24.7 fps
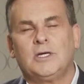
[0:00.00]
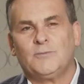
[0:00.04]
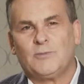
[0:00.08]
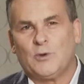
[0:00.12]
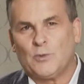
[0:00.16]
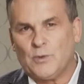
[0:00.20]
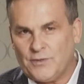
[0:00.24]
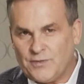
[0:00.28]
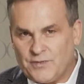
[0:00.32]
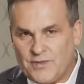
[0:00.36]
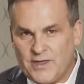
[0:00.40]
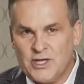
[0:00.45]

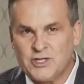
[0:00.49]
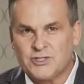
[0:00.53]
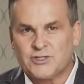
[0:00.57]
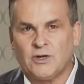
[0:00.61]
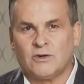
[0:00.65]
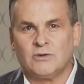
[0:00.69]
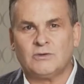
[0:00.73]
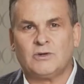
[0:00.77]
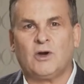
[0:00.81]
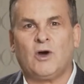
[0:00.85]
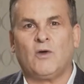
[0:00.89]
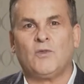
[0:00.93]
But when things
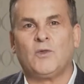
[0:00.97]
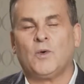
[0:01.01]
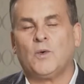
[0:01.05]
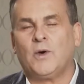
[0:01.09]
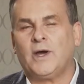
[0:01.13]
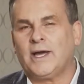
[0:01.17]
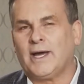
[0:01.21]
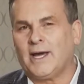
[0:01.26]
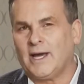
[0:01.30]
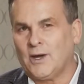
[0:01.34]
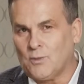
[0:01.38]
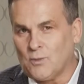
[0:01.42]
don't go the
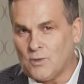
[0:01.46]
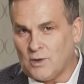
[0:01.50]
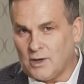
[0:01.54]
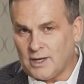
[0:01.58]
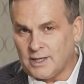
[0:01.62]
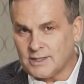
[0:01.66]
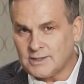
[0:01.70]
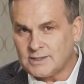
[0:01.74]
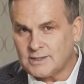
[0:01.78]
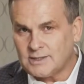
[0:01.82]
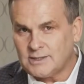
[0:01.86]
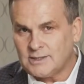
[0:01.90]
way I
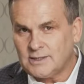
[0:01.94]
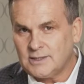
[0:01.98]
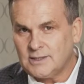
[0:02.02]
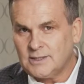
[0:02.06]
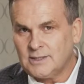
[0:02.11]
want,